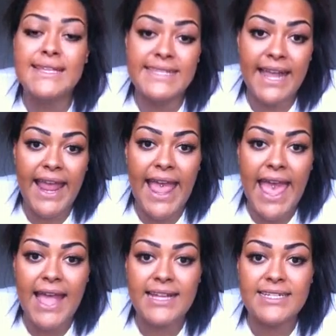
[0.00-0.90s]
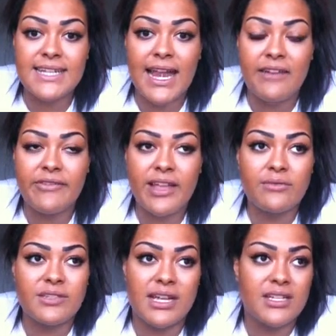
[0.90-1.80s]
CEX, and I think
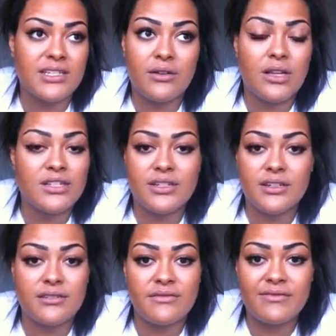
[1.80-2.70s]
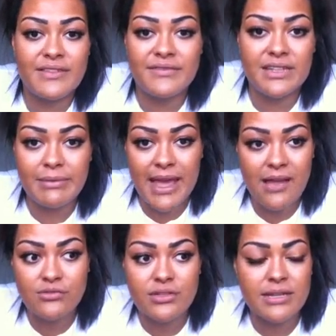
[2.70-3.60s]
it was like
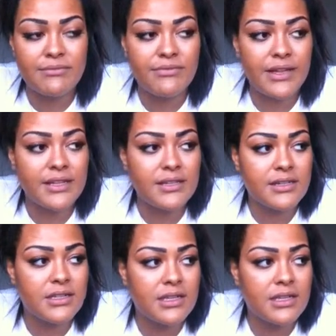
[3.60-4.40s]
£250 or something.